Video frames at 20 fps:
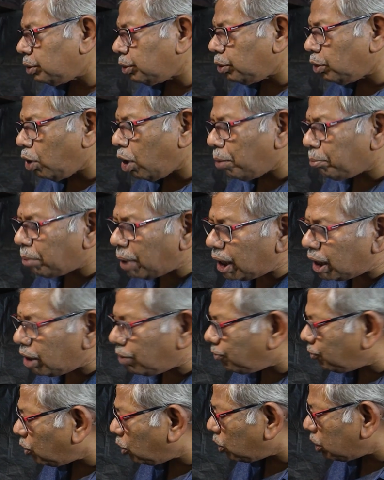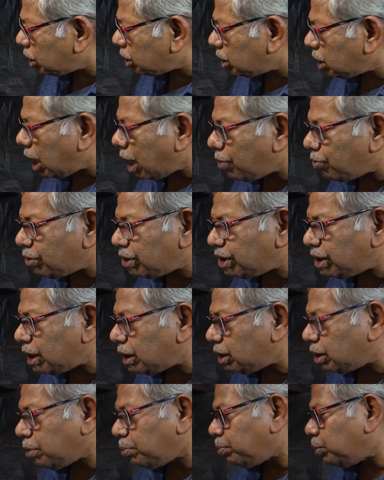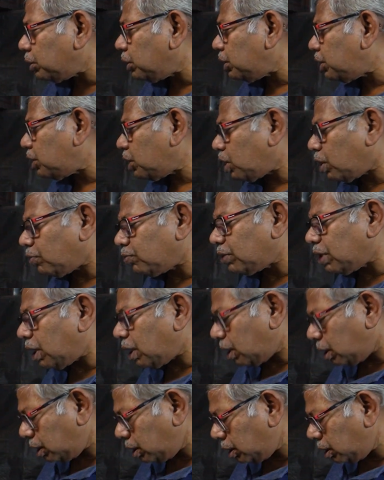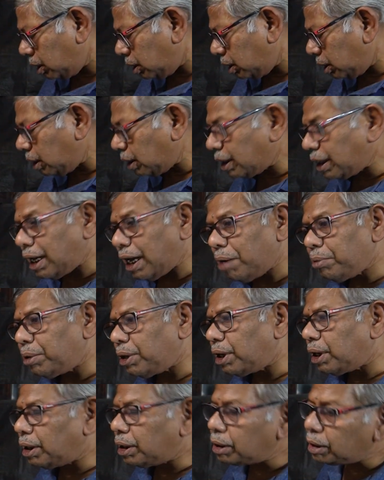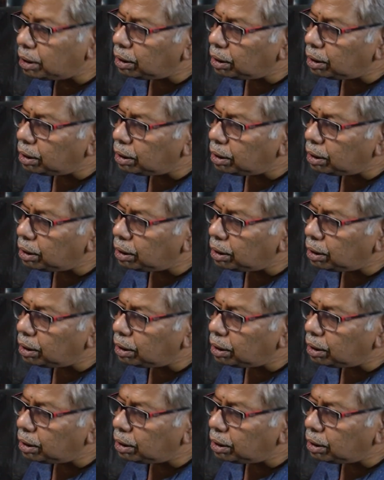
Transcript: you might have noticed I haven't changed the position of the camera.